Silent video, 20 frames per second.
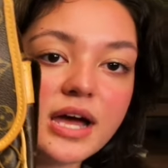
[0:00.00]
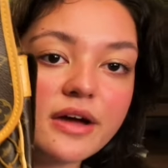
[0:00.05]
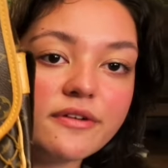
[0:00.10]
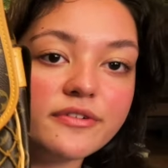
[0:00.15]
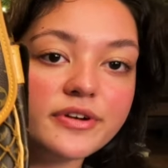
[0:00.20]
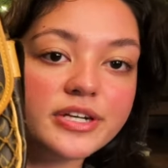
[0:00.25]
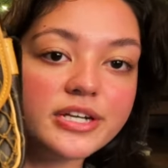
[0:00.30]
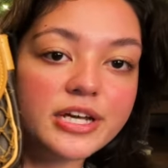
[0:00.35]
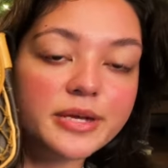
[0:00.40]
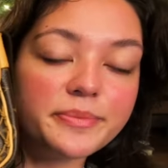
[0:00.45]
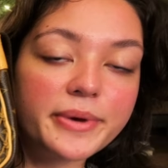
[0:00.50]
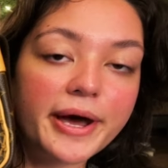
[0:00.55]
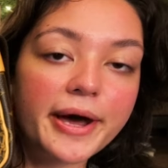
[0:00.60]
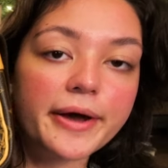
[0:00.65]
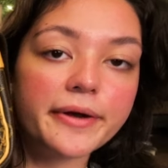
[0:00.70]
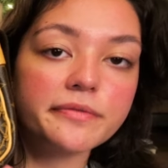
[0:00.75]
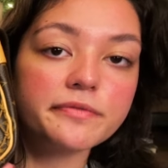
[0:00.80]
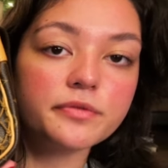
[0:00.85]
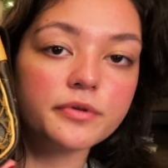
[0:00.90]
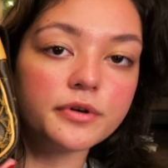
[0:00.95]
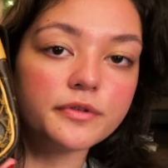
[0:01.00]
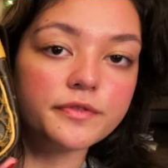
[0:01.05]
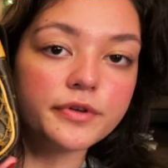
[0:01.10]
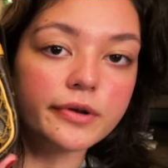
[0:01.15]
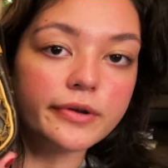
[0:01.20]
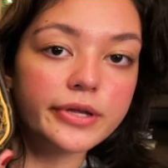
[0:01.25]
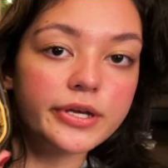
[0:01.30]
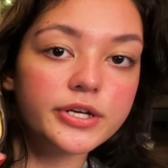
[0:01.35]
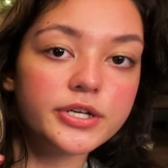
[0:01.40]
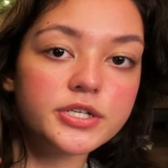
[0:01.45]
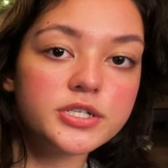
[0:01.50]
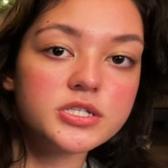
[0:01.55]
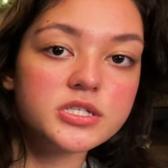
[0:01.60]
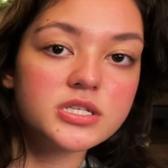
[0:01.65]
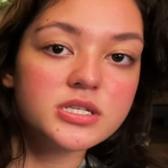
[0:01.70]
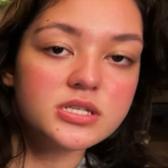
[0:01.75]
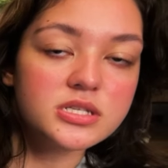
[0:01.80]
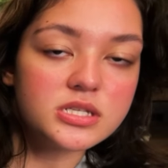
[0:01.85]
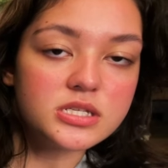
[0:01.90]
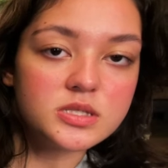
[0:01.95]
everyday bag for a few years
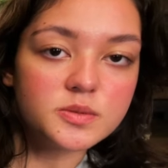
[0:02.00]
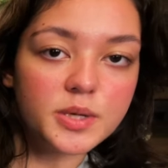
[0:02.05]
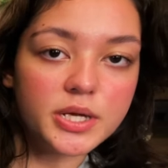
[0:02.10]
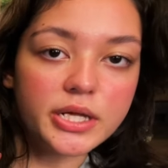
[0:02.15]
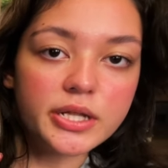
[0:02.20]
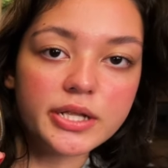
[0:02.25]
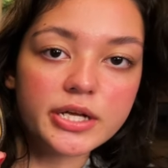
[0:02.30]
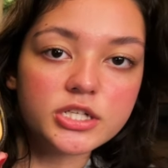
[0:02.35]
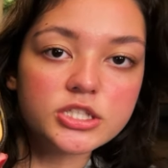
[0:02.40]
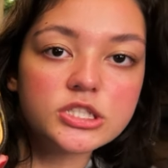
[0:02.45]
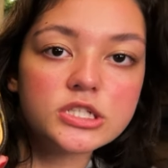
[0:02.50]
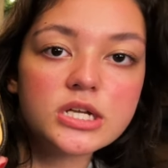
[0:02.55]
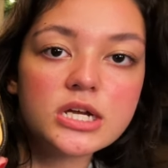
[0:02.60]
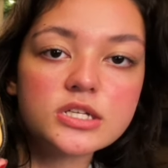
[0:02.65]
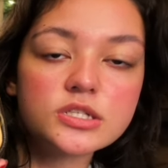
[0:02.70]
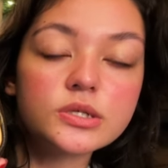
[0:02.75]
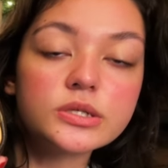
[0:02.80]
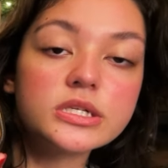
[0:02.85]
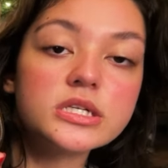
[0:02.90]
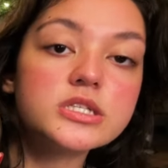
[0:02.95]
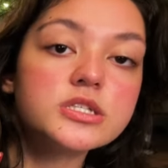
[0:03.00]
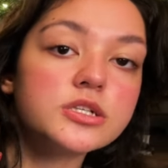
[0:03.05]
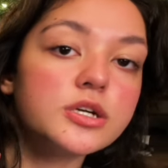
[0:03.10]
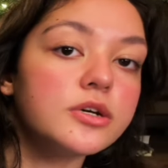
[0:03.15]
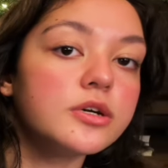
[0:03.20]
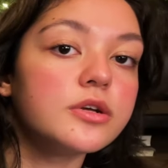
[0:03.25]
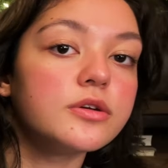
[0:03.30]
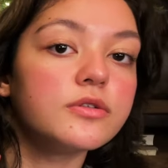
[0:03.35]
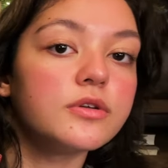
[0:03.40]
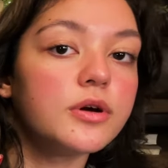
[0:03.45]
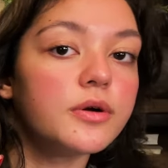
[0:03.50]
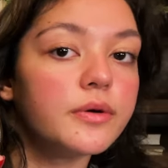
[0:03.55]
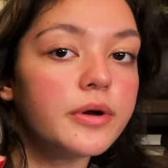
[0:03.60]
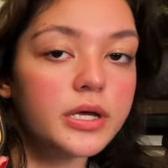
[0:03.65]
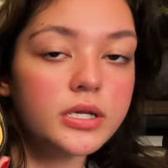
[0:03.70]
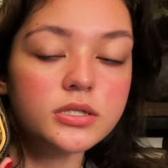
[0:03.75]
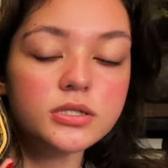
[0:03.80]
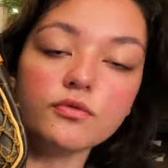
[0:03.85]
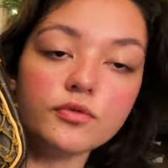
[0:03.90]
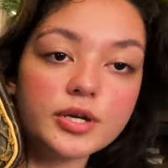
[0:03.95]
since my collection has only started
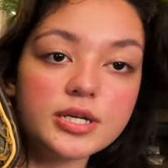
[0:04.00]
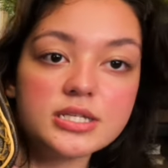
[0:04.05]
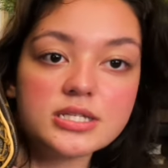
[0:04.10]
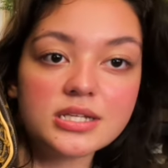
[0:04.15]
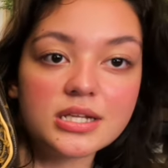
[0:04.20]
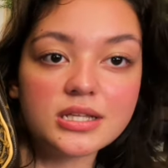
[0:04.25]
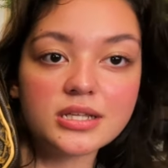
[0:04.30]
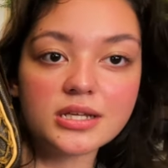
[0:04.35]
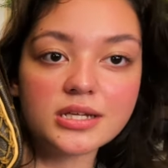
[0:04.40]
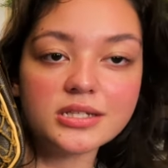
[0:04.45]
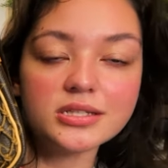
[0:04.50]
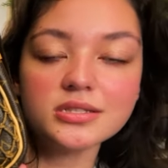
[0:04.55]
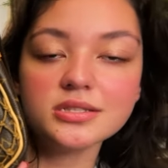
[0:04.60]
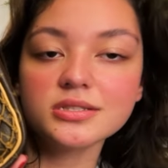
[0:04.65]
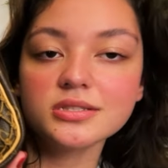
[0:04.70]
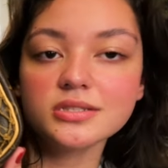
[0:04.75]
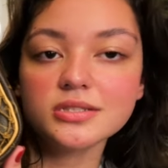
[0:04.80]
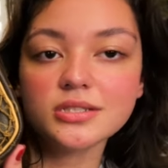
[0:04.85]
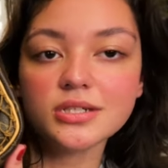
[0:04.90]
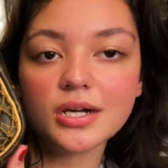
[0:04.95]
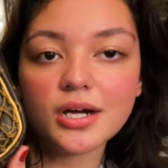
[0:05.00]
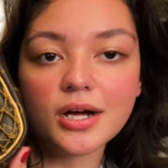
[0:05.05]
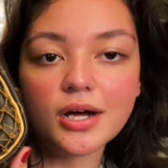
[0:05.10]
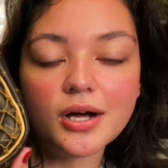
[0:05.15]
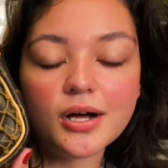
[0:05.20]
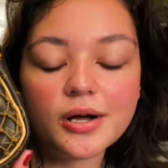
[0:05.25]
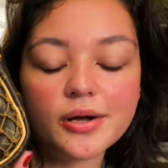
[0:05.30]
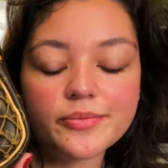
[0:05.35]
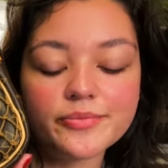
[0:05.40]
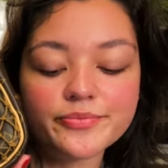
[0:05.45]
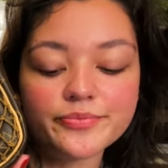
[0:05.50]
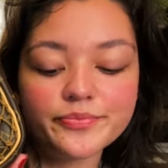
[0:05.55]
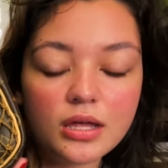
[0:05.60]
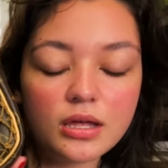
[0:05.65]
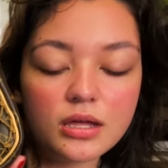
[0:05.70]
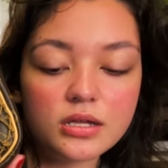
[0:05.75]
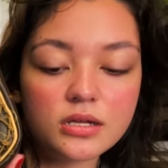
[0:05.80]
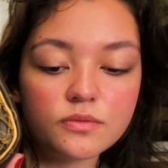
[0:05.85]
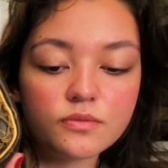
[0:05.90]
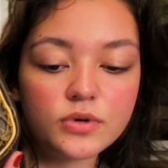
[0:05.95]
growing recently. Um,
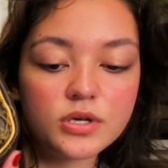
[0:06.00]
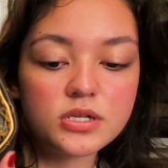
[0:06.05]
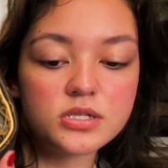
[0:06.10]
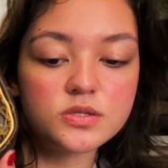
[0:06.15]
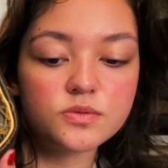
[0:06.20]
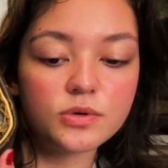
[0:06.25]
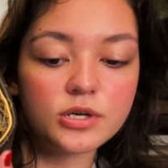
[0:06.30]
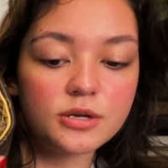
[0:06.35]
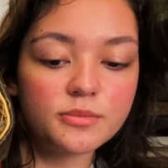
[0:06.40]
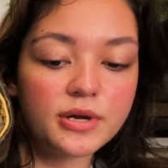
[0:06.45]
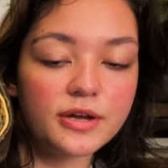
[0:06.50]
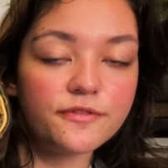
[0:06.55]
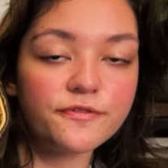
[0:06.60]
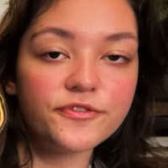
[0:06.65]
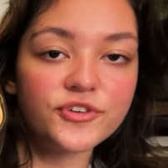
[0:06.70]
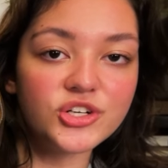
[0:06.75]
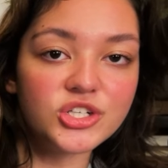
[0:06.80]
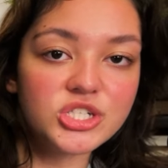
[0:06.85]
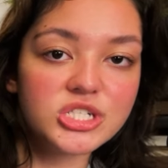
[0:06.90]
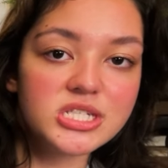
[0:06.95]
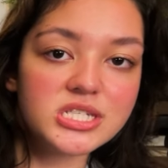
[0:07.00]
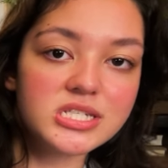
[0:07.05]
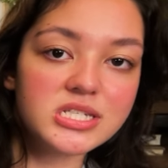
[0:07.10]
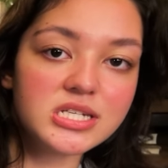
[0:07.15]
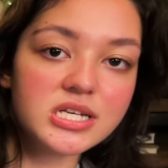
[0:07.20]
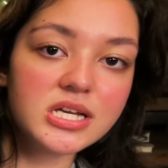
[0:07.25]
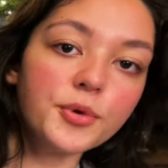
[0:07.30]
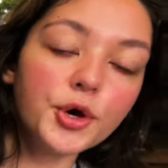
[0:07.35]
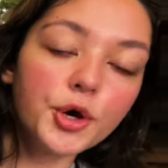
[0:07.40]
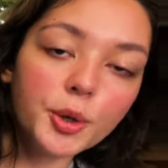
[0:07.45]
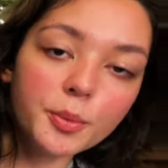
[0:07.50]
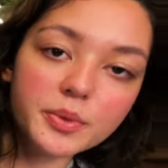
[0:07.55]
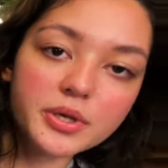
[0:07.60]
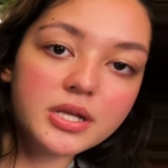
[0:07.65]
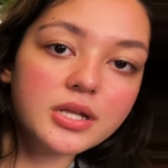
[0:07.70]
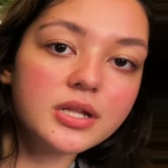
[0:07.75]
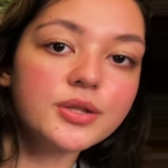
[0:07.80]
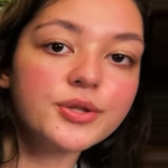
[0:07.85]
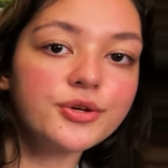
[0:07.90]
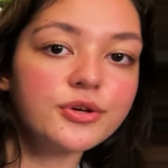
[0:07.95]
it was one of my first
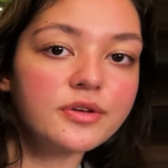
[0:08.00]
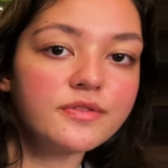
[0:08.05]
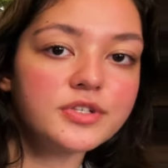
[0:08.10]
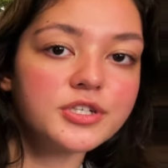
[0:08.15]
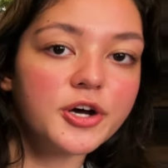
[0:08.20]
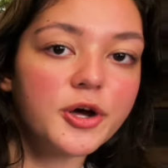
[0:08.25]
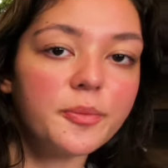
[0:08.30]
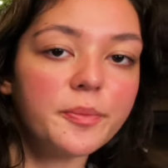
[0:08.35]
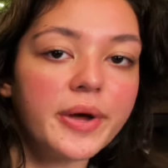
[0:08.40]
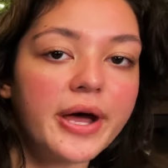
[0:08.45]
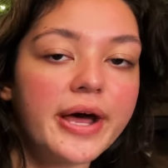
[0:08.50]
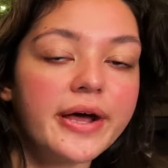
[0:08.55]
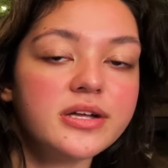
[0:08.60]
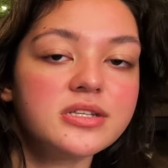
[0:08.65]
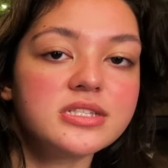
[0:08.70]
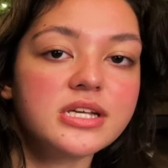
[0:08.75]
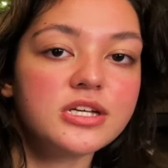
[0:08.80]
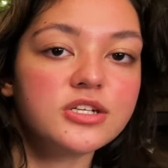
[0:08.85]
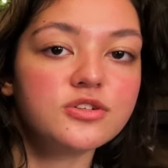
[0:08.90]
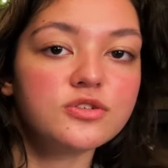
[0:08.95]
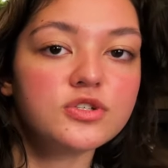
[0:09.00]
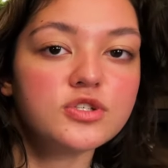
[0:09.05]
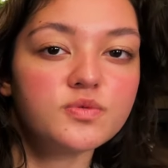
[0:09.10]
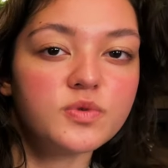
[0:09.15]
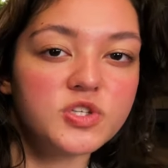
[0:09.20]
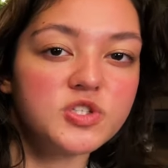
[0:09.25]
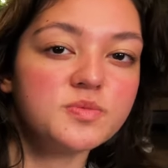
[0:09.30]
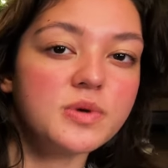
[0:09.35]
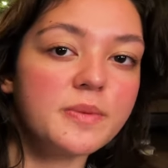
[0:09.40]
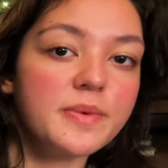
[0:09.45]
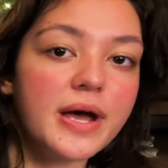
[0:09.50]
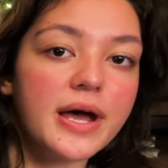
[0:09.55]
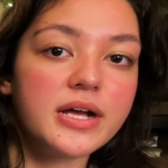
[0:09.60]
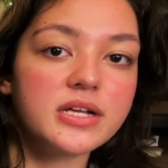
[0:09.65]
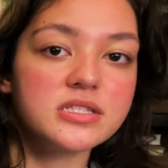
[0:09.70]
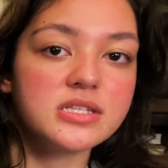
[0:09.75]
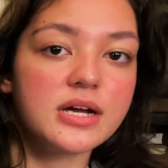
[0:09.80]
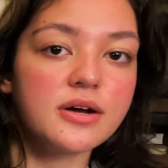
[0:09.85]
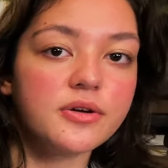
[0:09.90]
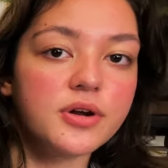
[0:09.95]
permanent Louis Vuitton bags. I do switch my
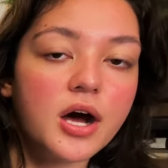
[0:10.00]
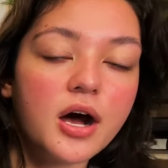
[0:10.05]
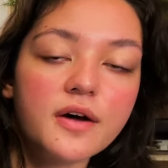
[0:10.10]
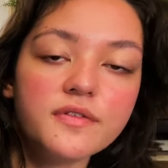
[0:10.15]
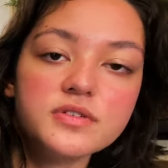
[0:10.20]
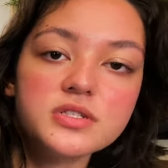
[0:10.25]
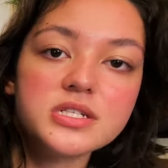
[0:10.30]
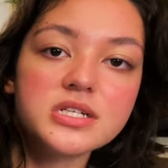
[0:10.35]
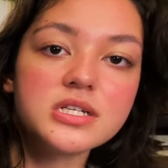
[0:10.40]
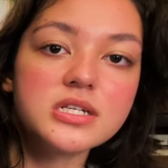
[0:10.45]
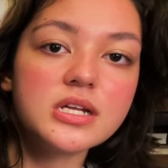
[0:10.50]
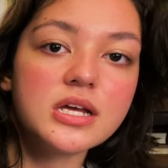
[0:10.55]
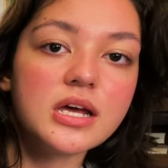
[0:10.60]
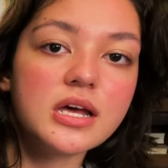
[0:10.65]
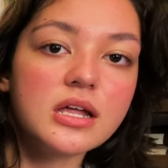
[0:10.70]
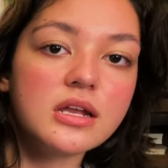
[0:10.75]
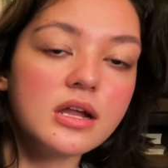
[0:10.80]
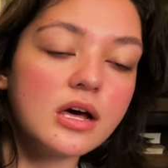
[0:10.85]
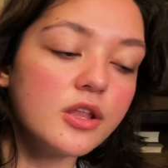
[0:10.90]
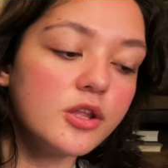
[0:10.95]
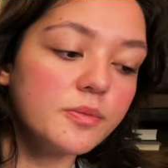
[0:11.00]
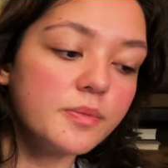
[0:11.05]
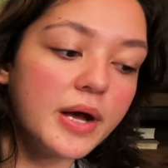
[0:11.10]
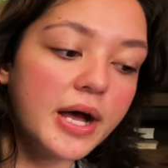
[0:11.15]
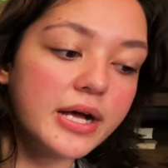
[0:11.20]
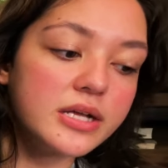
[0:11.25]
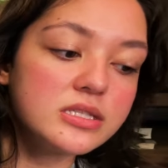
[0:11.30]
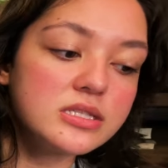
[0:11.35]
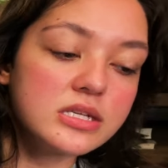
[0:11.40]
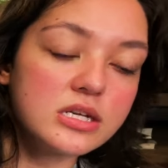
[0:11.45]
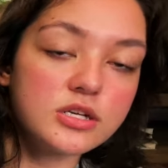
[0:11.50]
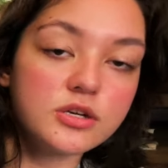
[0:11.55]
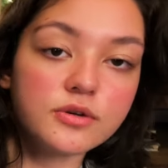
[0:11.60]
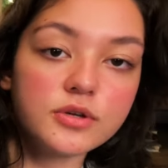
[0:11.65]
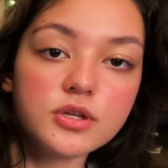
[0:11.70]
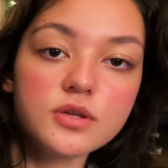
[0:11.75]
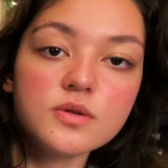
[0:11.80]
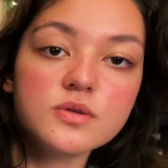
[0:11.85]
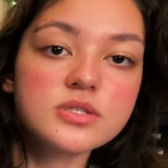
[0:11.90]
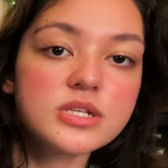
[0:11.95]
bags out often and other bags that I don't
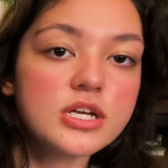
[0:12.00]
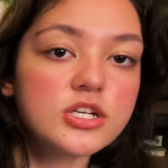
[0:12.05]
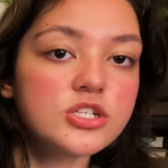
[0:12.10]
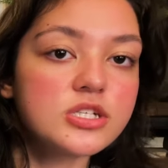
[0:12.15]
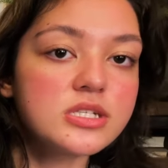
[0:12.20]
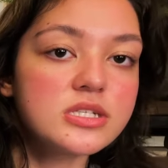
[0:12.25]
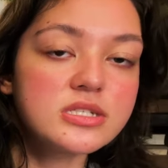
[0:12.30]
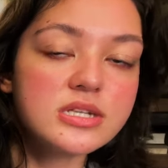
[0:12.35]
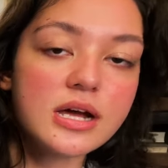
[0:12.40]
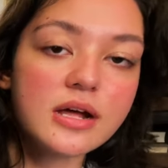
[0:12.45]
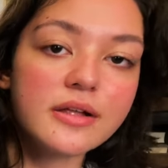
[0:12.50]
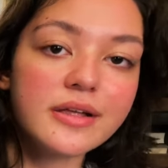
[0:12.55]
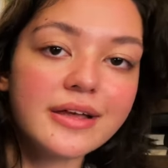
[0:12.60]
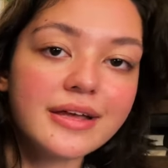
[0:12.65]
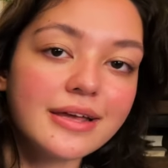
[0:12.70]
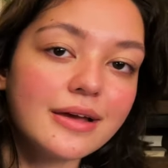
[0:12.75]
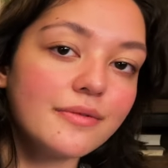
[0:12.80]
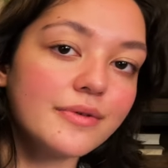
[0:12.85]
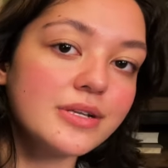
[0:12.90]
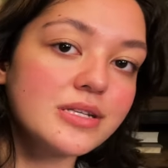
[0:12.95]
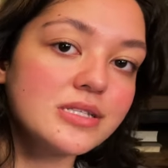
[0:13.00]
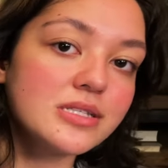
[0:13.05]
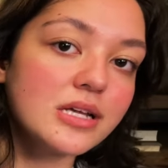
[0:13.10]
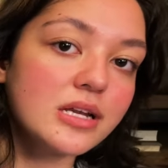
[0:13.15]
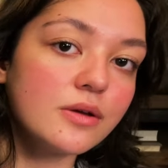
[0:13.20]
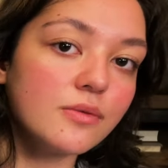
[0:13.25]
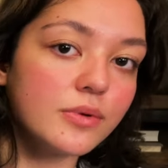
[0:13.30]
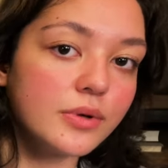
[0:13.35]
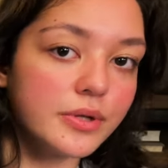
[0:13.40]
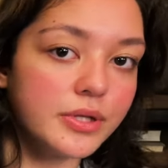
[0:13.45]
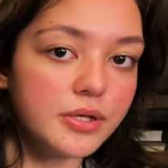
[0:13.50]
use, I just sell and get ones that I will